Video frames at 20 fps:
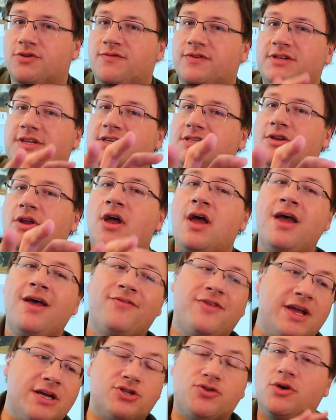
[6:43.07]
If it doesn't,
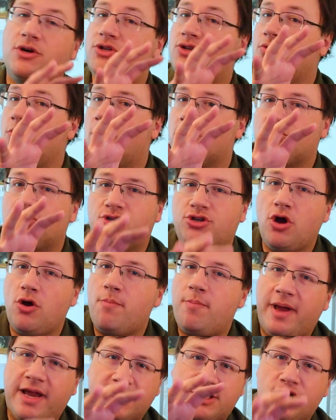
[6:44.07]
the S22 Ultra is too
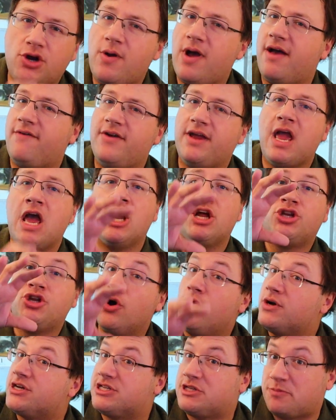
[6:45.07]
big, too heavy,
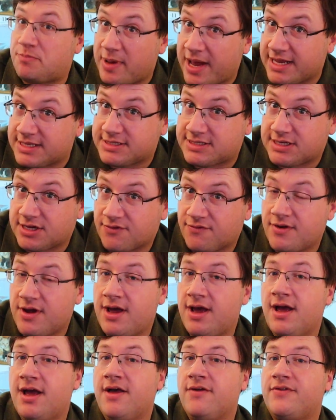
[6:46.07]
too expensive,
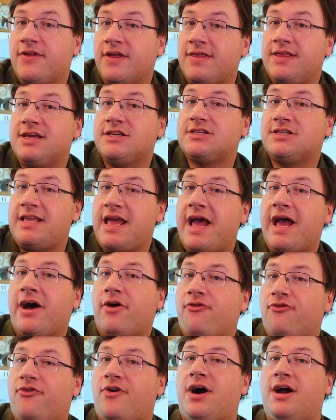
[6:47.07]
then this now
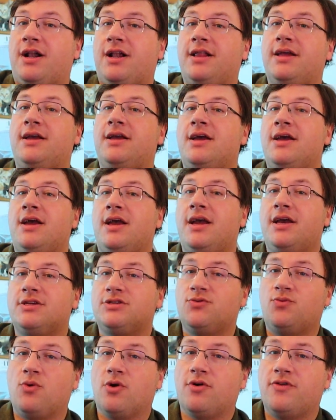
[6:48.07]
finally is
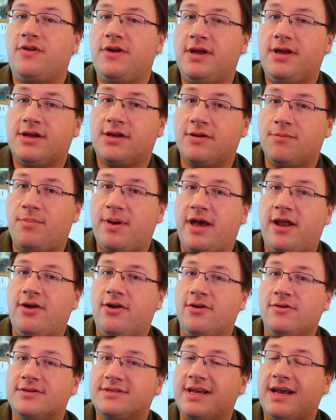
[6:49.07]
a worthy
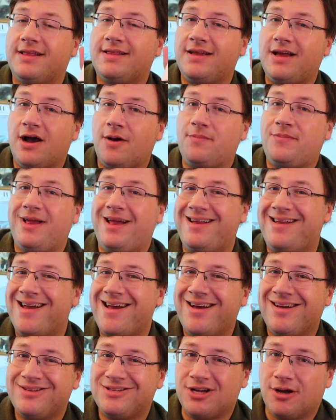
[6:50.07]
competitor. It's got the update
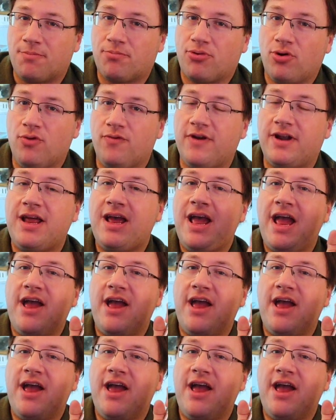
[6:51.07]
to prove it.